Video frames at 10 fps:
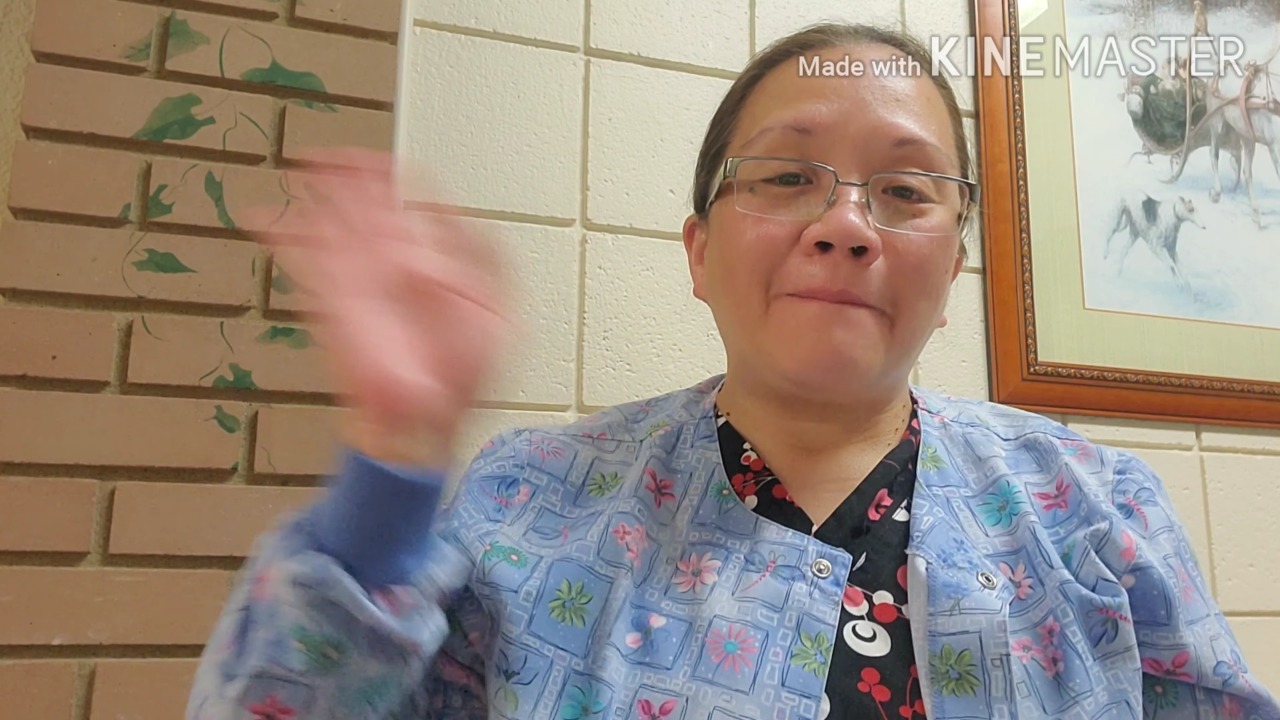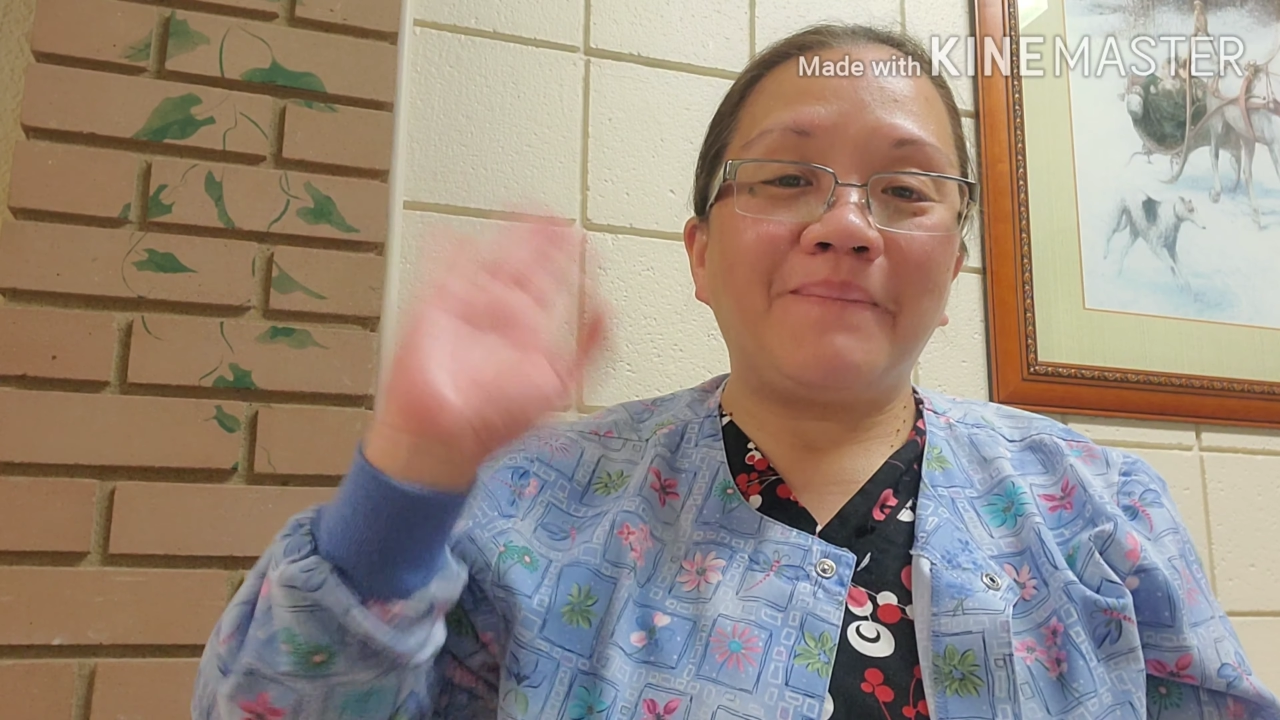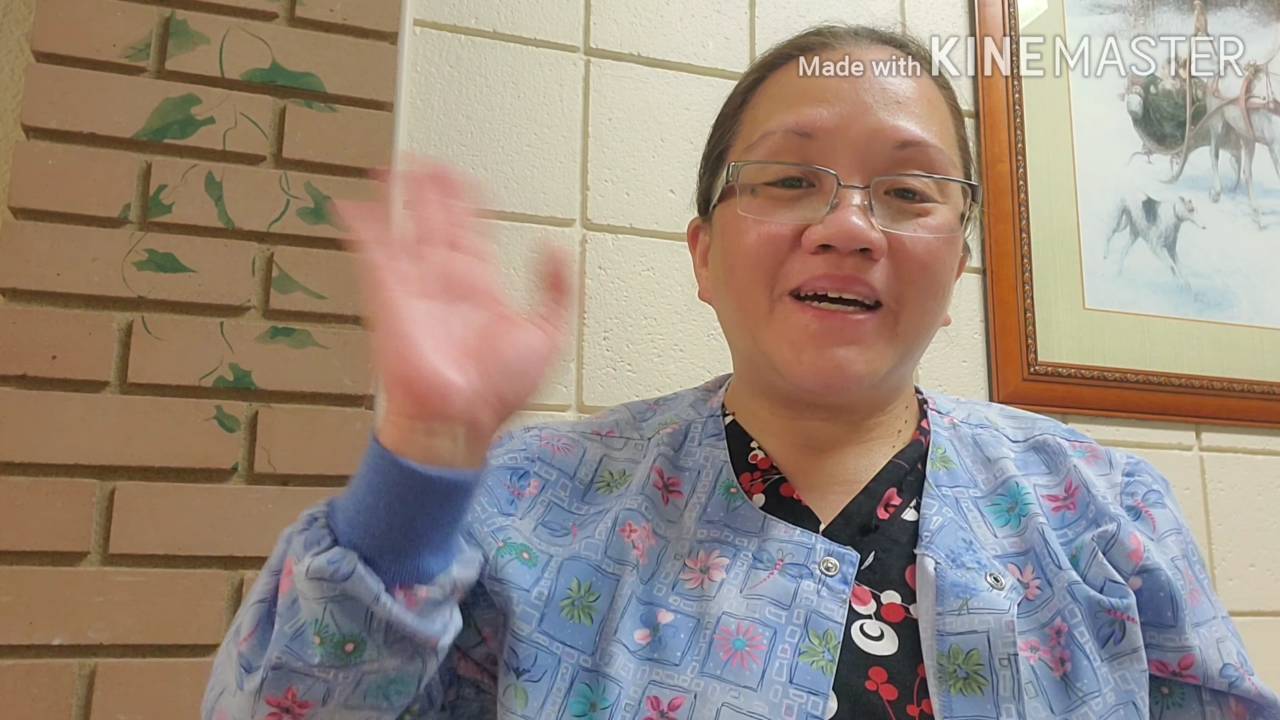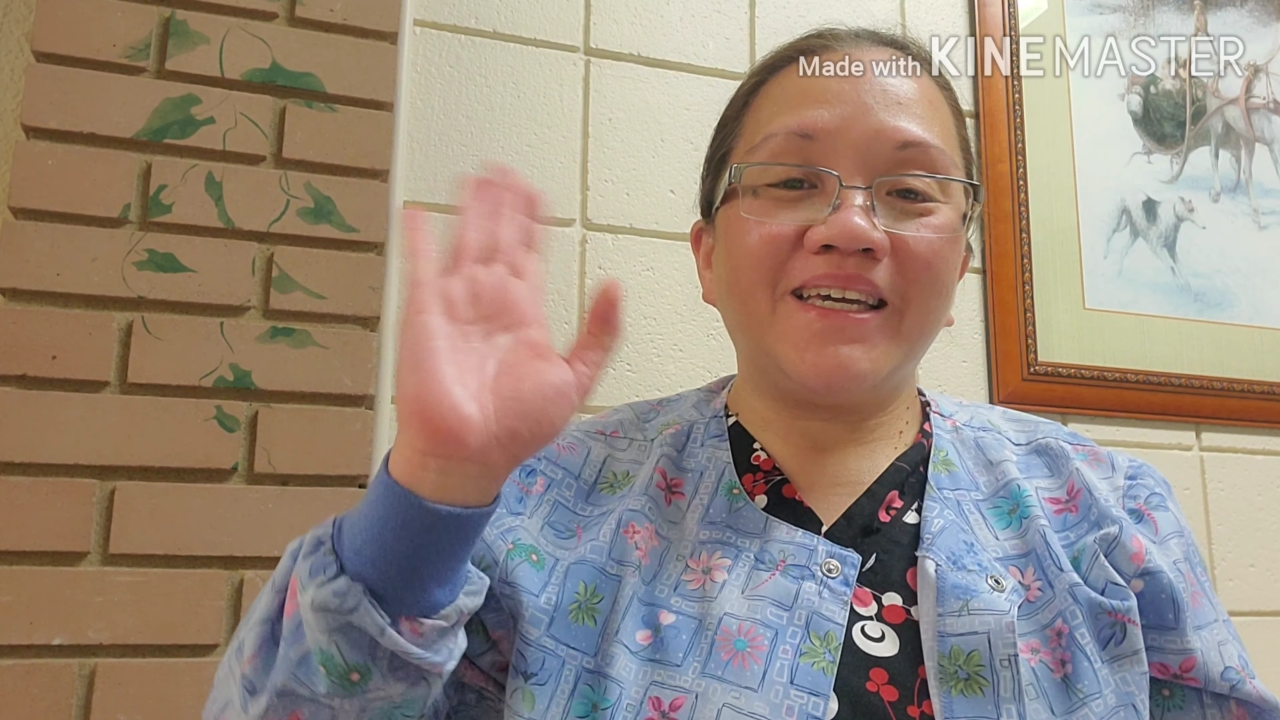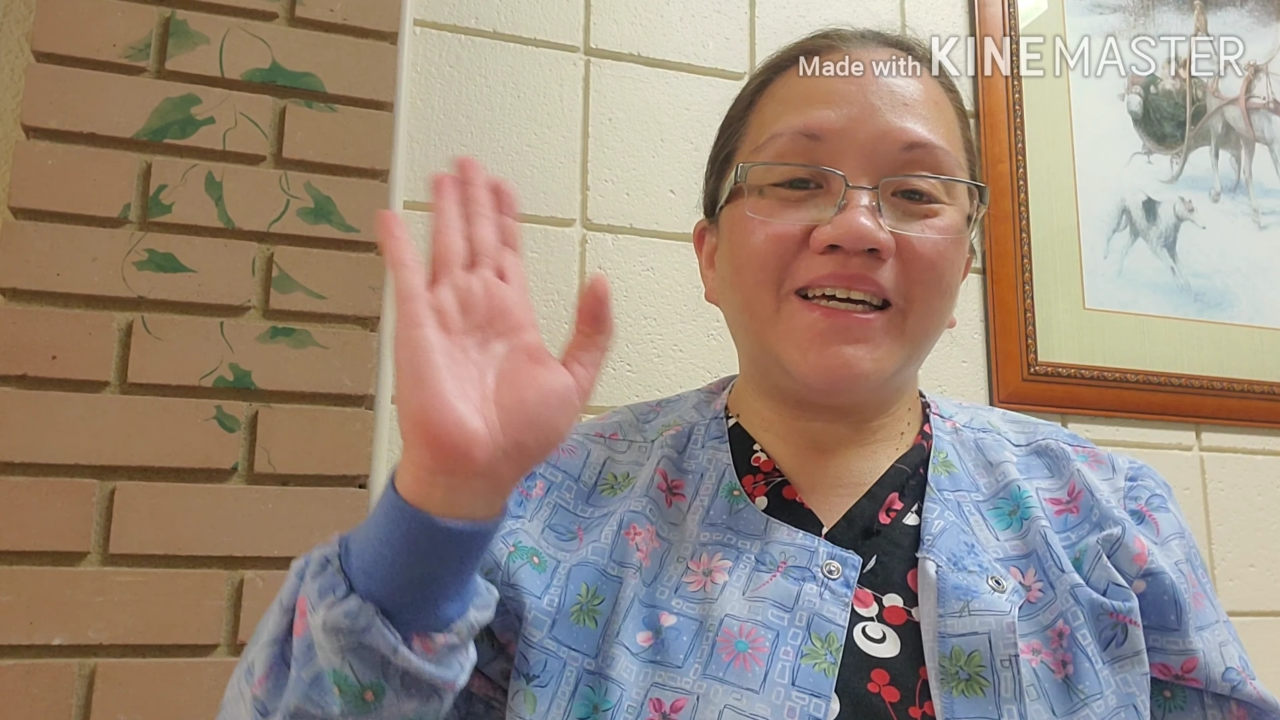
Bye,